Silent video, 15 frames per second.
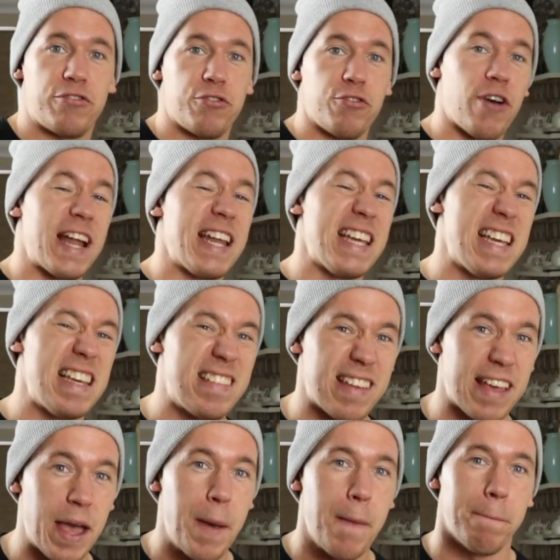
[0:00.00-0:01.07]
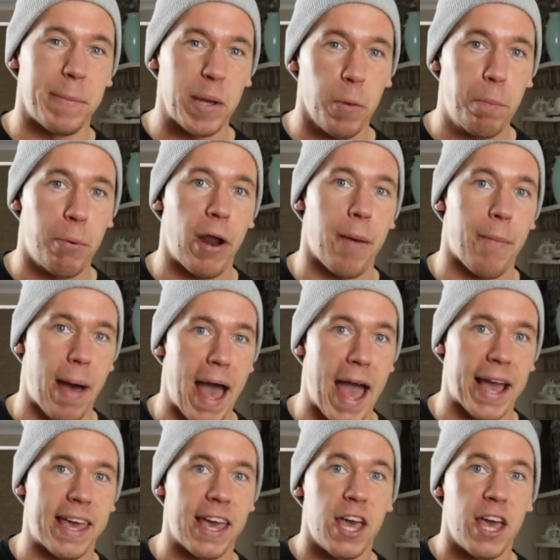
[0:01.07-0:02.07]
through an easy meal prep hack